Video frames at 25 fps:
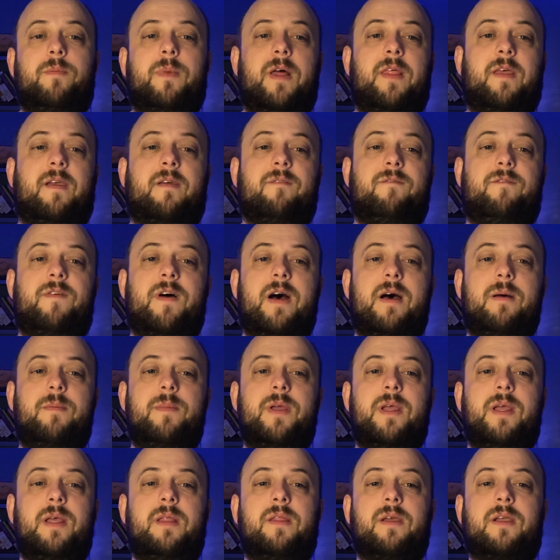By the
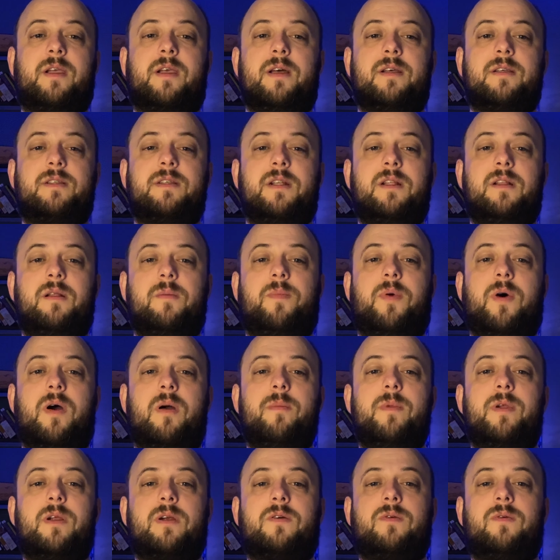confinement in the custody of the
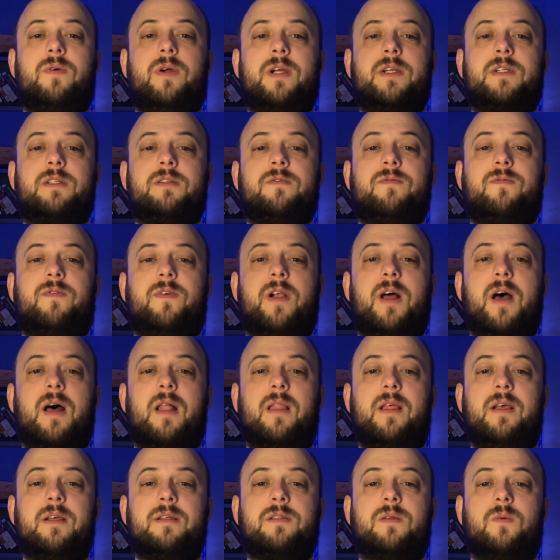Department of Corrections for
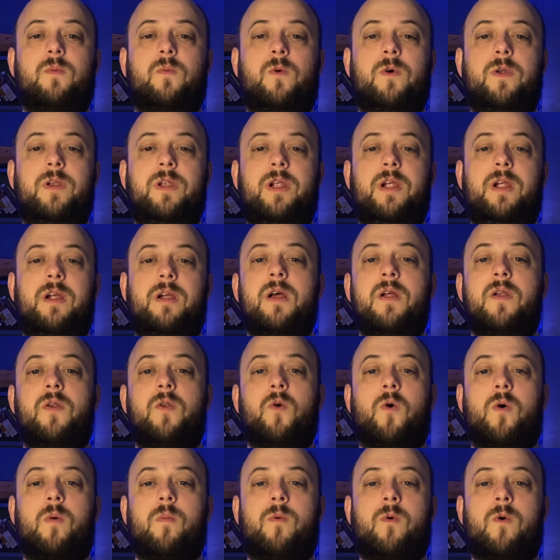not less than one year,
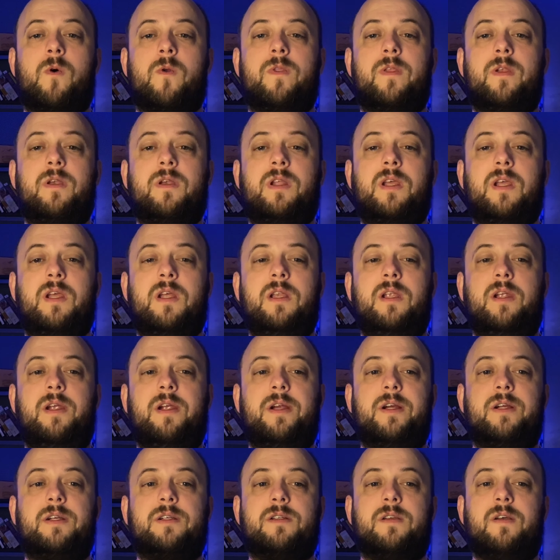nor more than 10
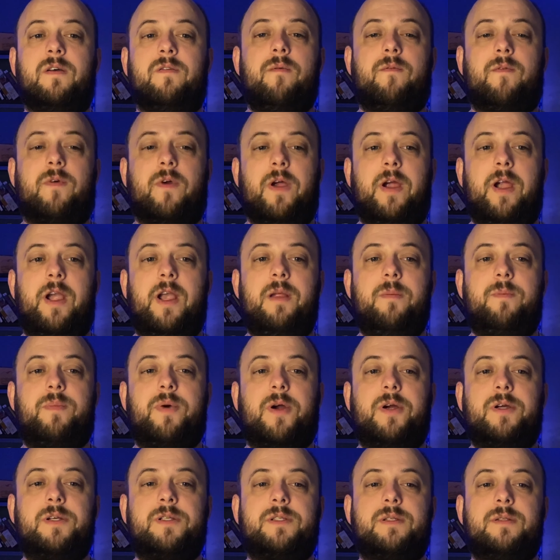years, of, for any
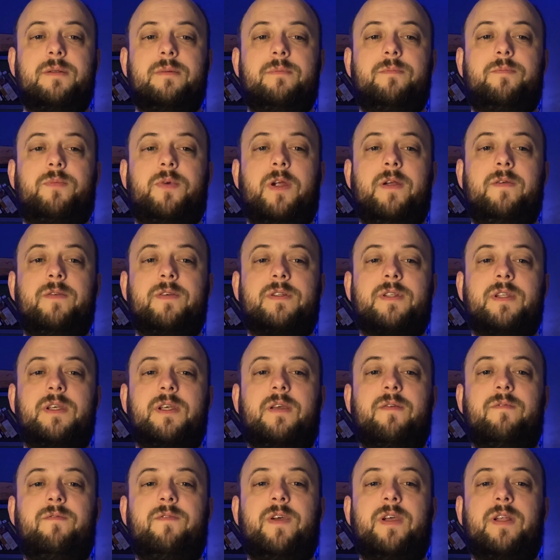person previously
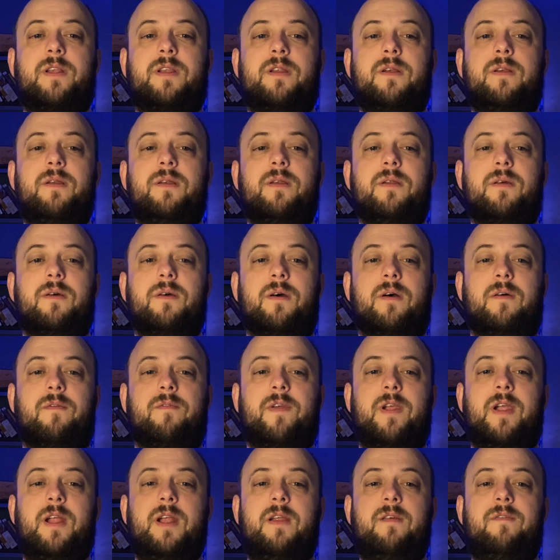convicted of
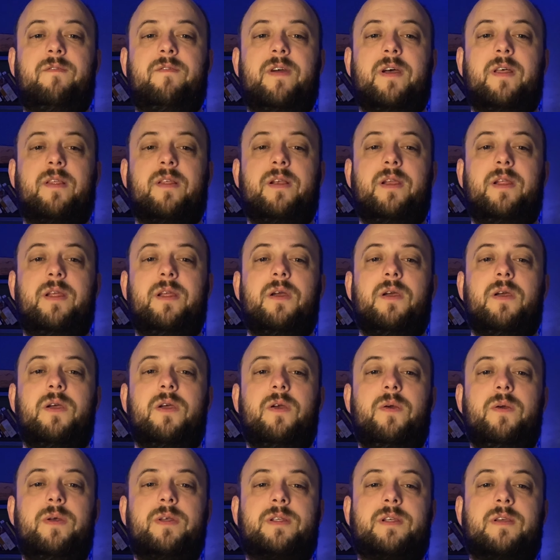any felony
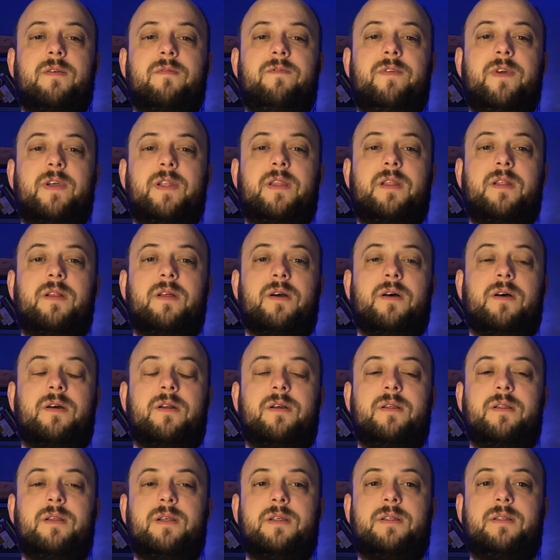who is convicted
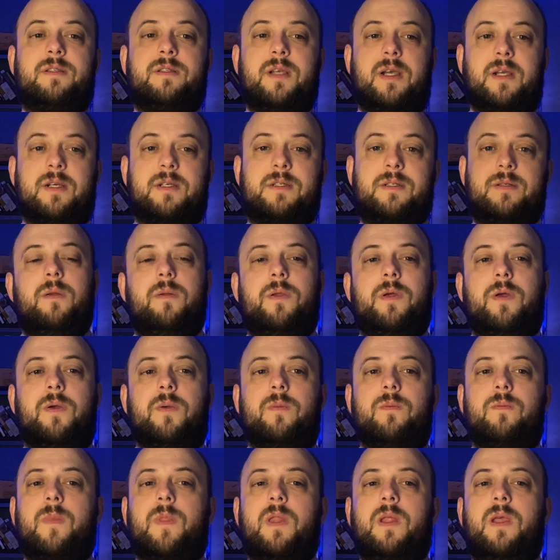under this section.
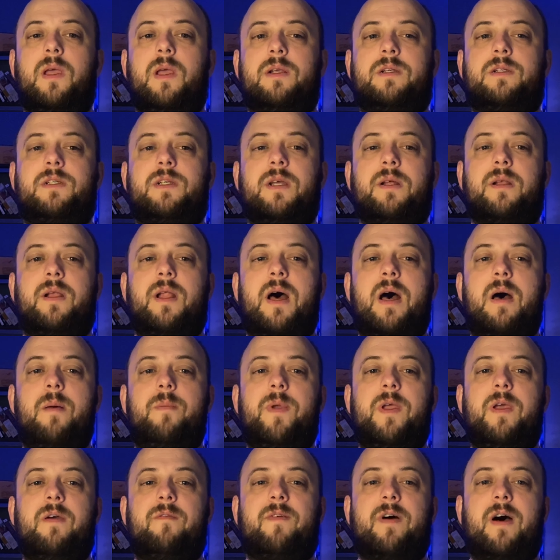2 it shall not
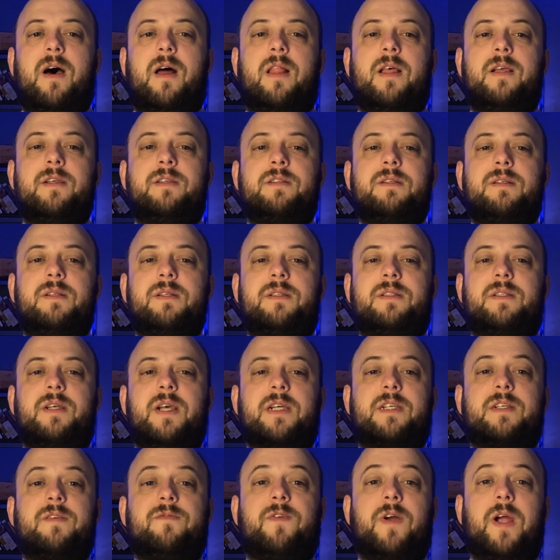be a violation of this
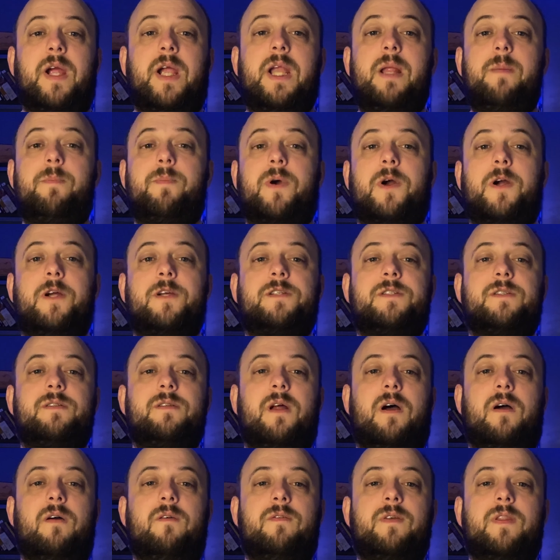section for any
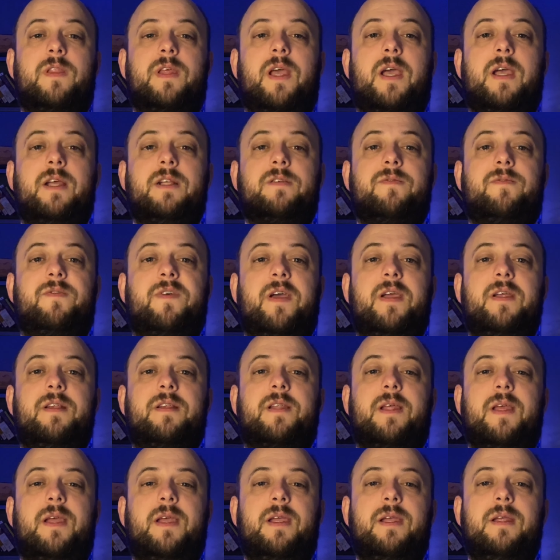person over the age of
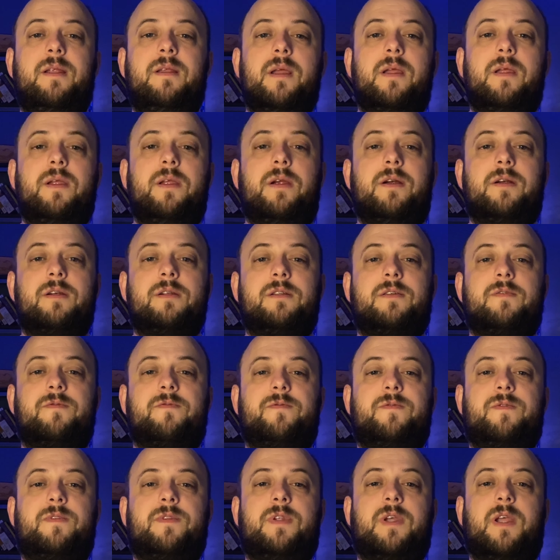18 years
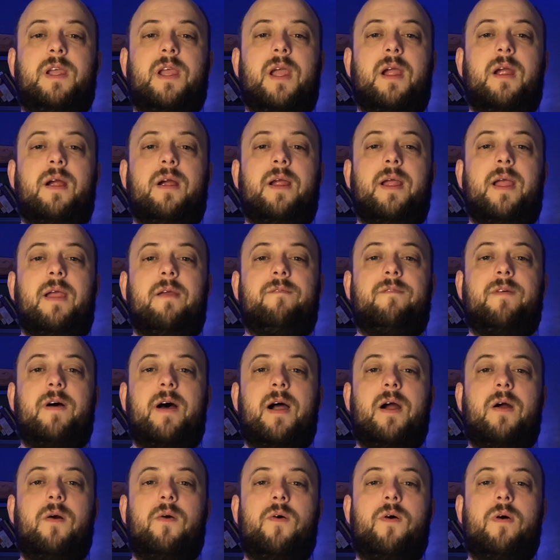of to carry a
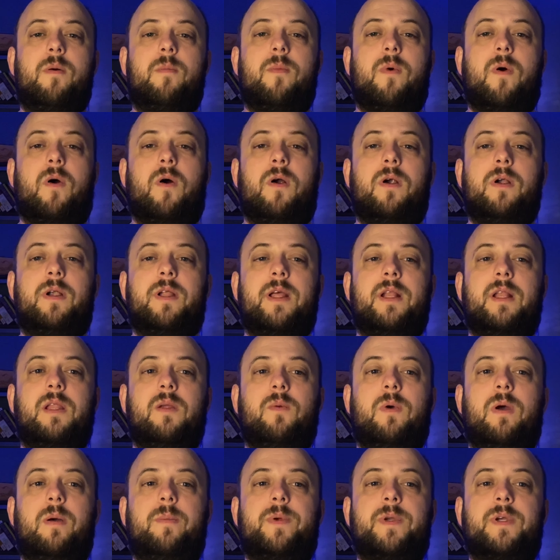firearm or deadly
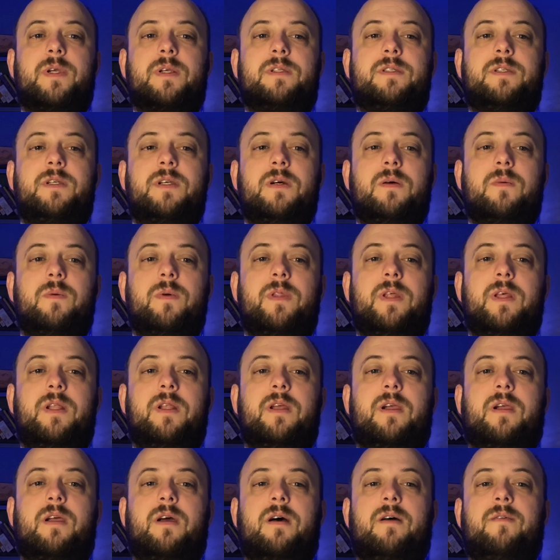weapon concealed within
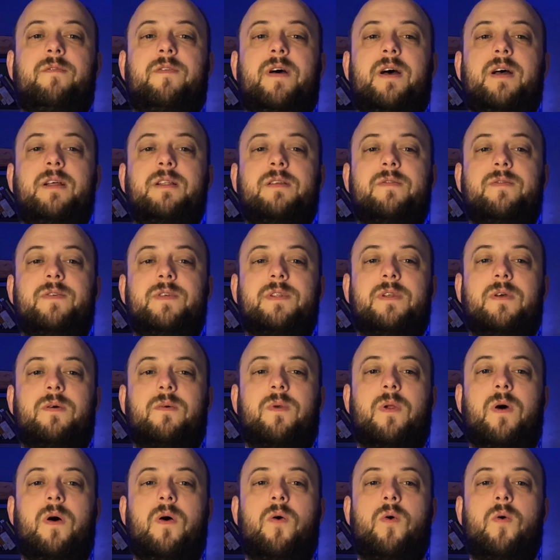the confines of his
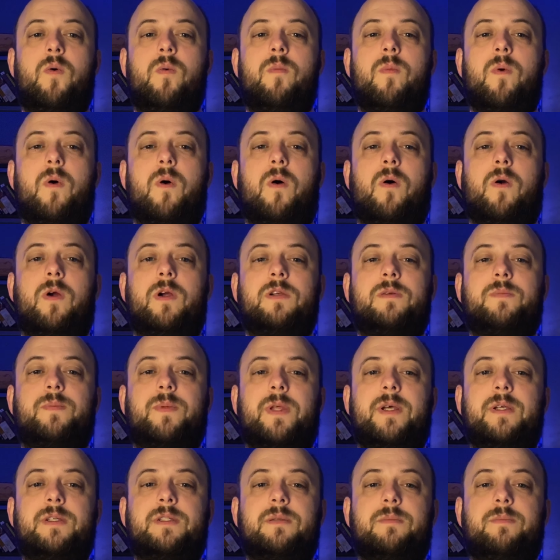own home or his
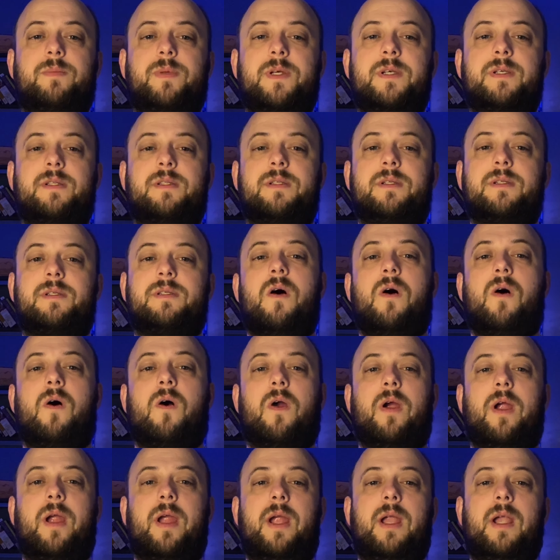place of business,
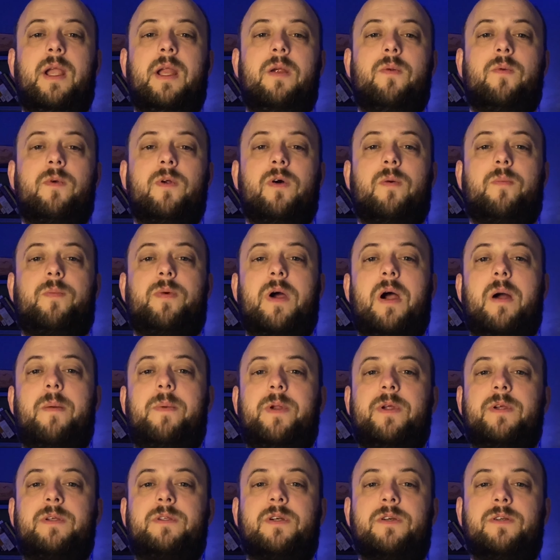or any real
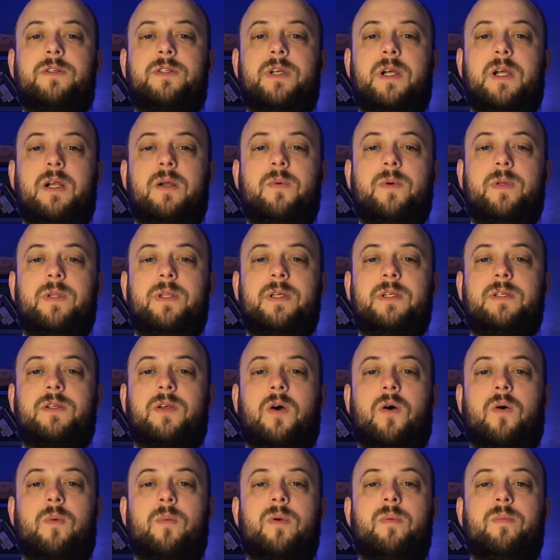property associated with his
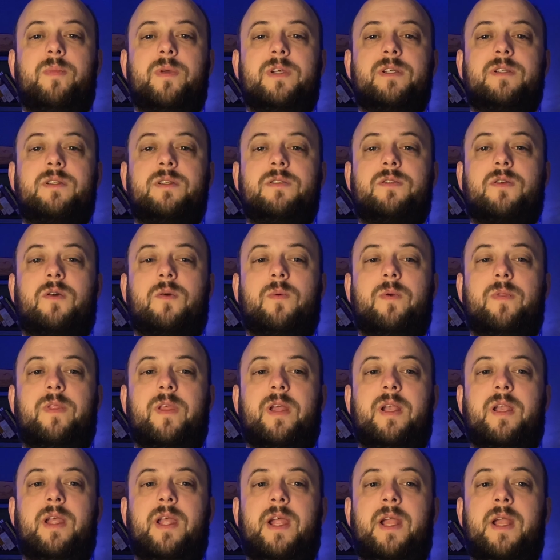home or business or
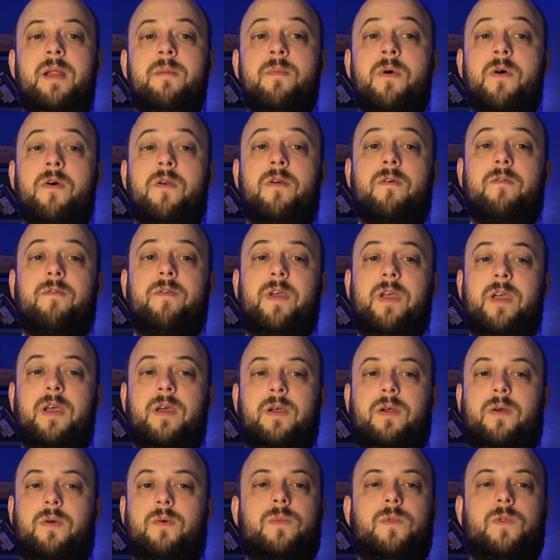within any motor
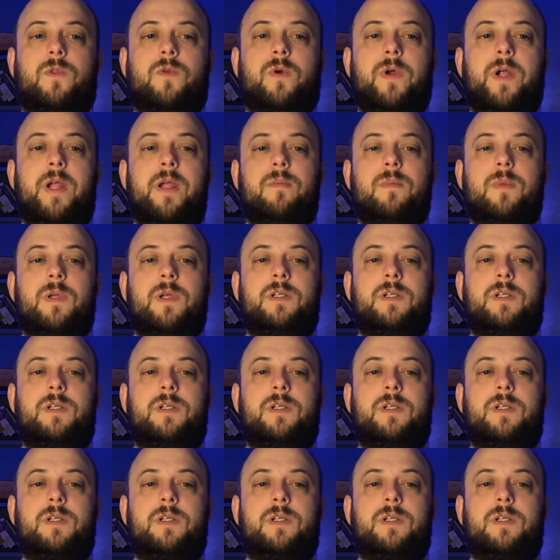vehicle. 3.